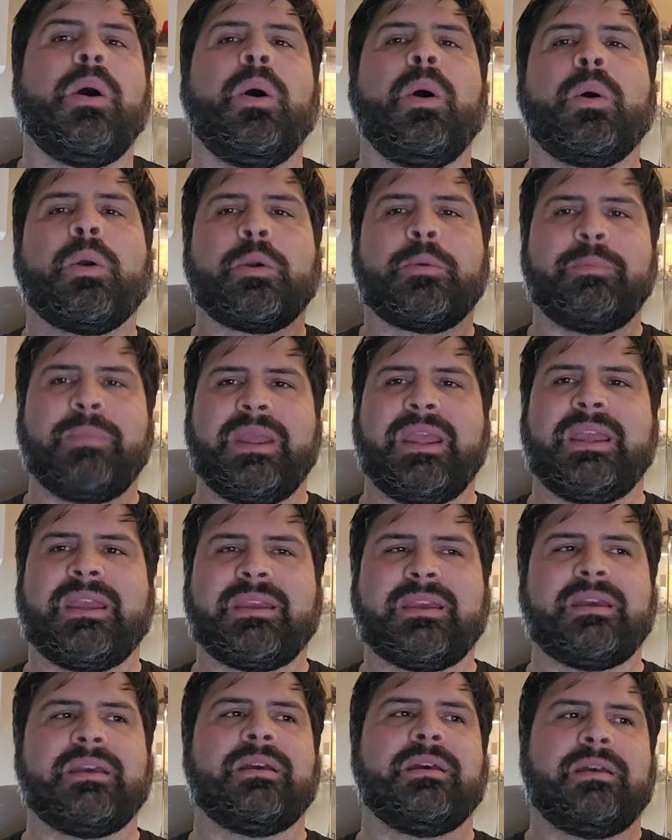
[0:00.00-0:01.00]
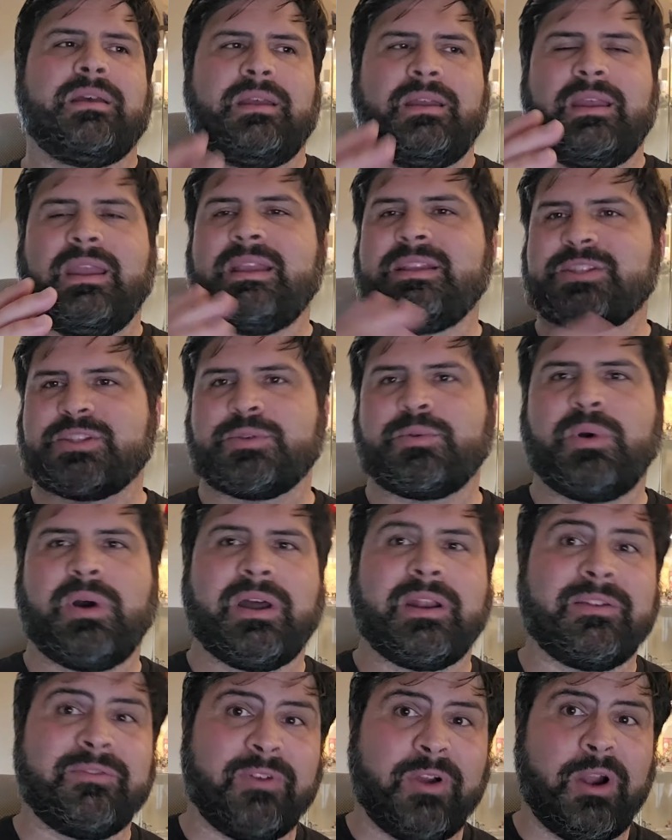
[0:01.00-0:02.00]
or make a
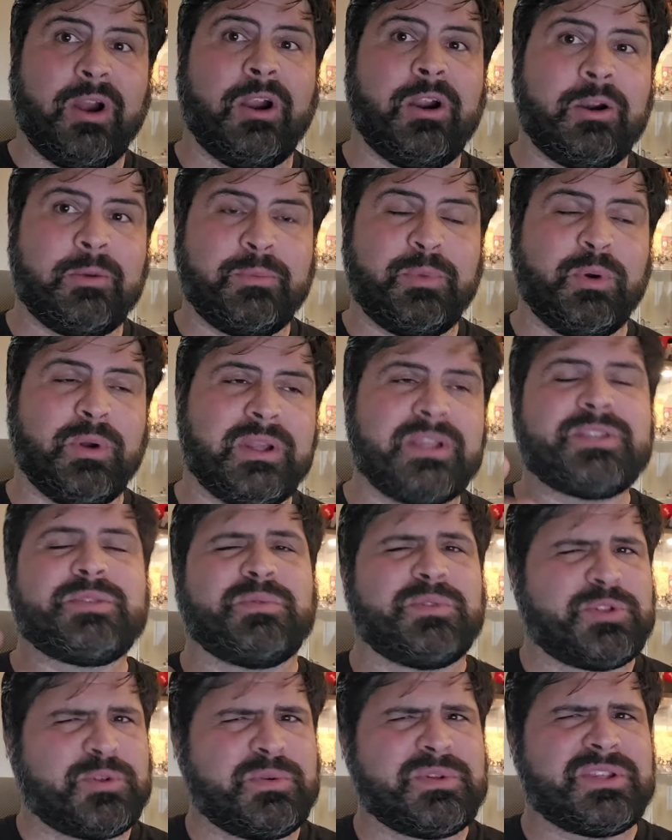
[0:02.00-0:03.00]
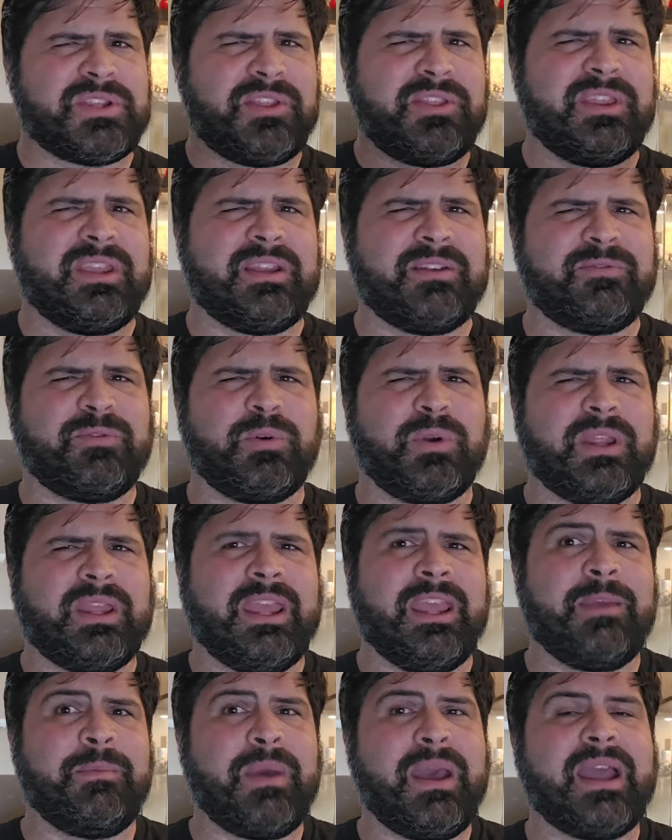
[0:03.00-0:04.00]
squad of Ardboys, which was a thing in
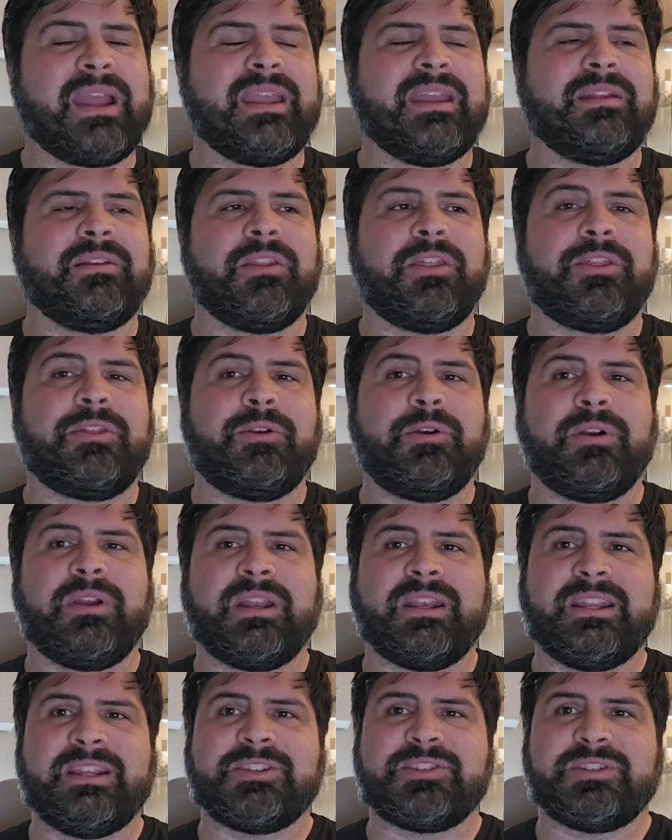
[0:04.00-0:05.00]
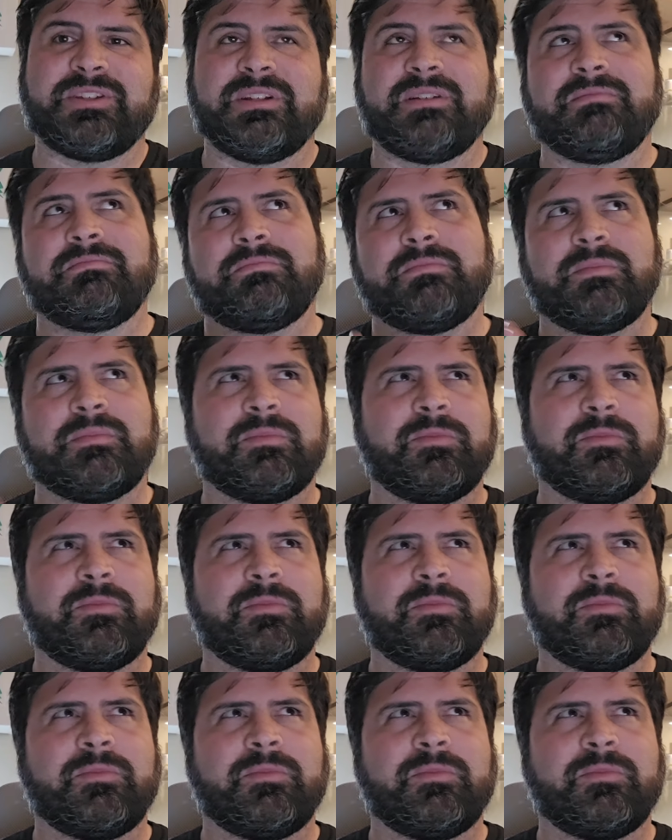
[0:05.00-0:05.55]
40k back in 3rd edition,